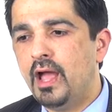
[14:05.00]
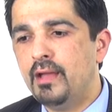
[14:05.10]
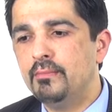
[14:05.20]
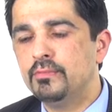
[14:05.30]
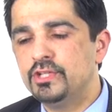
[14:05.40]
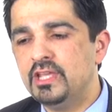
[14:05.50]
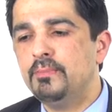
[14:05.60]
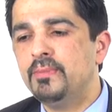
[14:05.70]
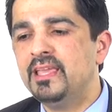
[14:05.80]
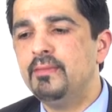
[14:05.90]

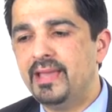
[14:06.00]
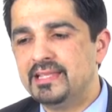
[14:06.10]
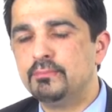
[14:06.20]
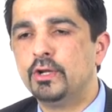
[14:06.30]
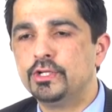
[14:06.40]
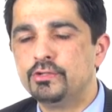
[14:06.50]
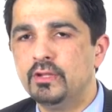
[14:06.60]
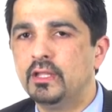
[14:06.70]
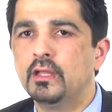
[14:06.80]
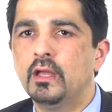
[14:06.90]
GP-based
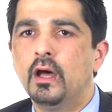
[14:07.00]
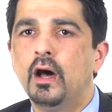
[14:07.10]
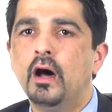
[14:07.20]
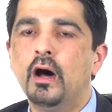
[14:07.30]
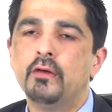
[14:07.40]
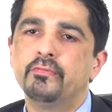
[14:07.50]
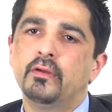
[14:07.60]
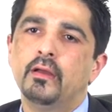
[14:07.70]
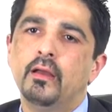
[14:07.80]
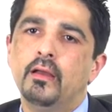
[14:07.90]
monitoring of
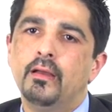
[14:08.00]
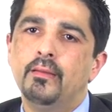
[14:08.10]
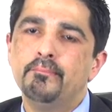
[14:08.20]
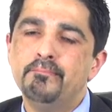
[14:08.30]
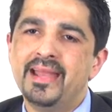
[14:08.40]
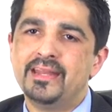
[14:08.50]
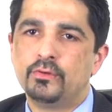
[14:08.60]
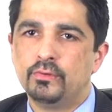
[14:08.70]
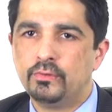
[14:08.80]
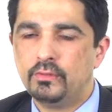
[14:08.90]

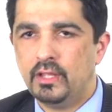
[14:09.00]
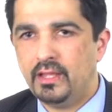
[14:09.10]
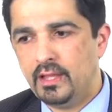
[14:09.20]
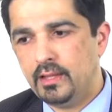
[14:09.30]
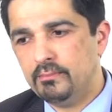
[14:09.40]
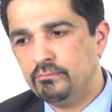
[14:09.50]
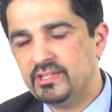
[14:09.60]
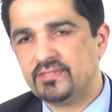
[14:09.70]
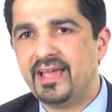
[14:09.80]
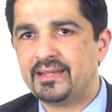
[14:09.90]
medical
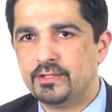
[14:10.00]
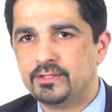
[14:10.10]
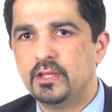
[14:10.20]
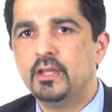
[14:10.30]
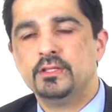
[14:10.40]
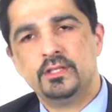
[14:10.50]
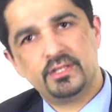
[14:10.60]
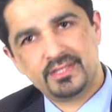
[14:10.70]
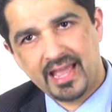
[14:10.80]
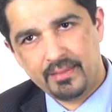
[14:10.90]
risk factors, such
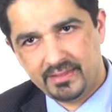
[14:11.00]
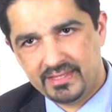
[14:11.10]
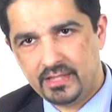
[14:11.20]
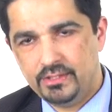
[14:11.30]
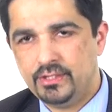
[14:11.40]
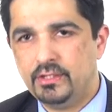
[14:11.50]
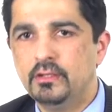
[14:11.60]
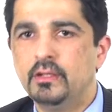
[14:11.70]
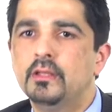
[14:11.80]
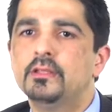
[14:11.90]
as
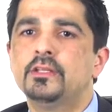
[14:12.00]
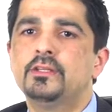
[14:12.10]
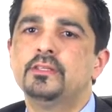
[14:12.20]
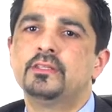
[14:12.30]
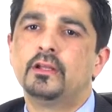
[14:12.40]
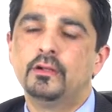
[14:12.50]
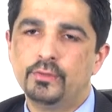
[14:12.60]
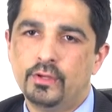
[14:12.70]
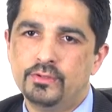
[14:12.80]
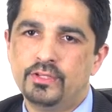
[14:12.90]
hypertension, such as
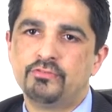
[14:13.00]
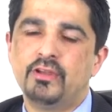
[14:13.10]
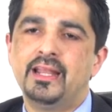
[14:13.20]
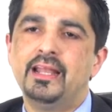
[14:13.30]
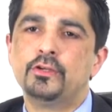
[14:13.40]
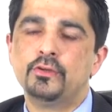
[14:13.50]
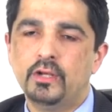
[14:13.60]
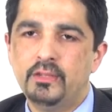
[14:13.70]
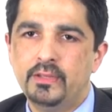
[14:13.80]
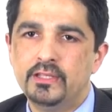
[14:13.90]
glucose dysregulation or
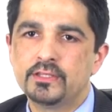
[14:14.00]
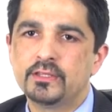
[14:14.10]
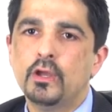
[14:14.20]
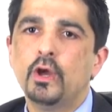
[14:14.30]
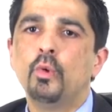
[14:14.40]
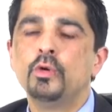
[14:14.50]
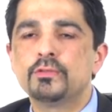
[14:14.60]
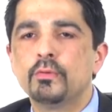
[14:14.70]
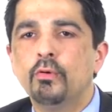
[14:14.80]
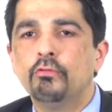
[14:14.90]
lipids,
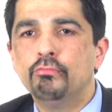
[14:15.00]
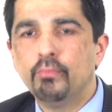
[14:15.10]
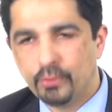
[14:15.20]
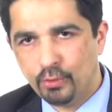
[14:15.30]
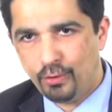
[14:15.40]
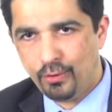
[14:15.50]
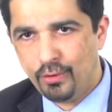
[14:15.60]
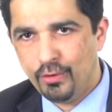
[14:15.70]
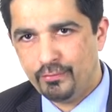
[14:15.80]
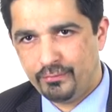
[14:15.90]
was
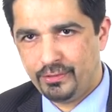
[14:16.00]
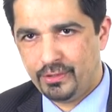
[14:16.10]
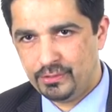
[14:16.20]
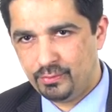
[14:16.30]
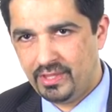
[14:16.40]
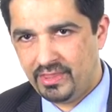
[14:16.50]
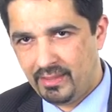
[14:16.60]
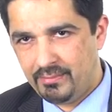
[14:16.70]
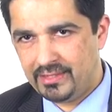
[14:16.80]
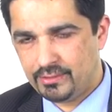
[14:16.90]
poor for those with a
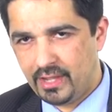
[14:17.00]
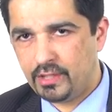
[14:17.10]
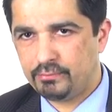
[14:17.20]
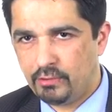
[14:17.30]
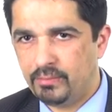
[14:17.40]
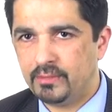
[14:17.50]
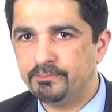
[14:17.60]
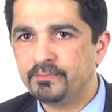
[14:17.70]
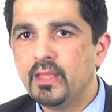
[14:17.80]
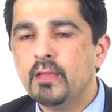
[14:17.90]
mental health
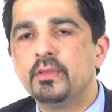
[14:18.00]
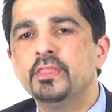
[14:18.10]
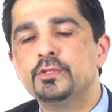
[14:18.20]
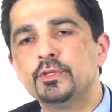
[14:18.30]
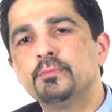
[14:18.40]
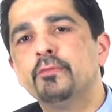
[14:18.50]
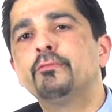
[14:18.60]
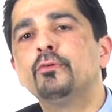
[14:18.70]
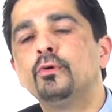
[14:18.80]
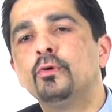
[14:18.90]
problem. But this was
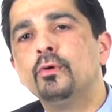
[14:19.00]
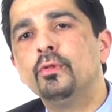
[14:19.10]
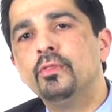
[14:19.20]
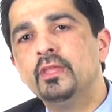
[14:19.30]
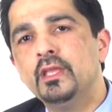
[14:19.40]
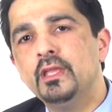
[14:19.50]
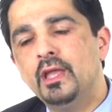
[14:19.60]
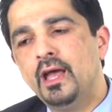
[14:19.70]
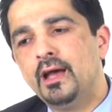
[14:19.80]
before the